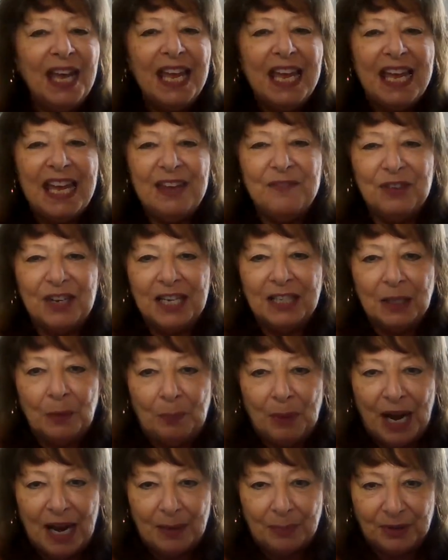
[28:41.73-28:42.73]
Even in the
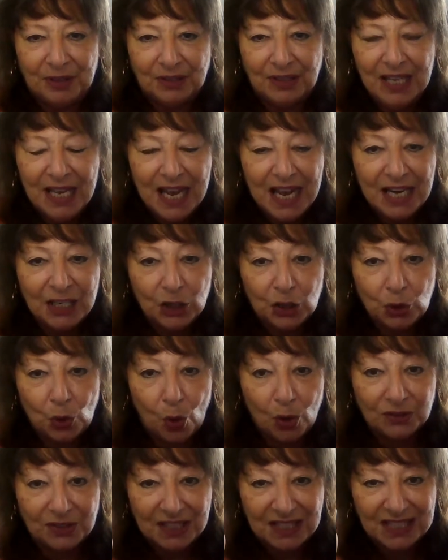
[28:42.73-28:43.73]
Bible, it is
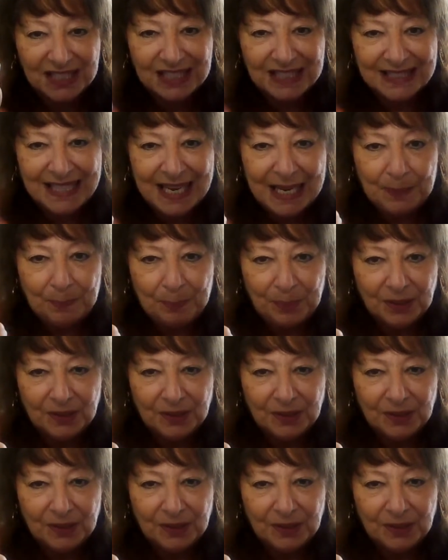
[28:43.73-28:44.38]
called the sleep.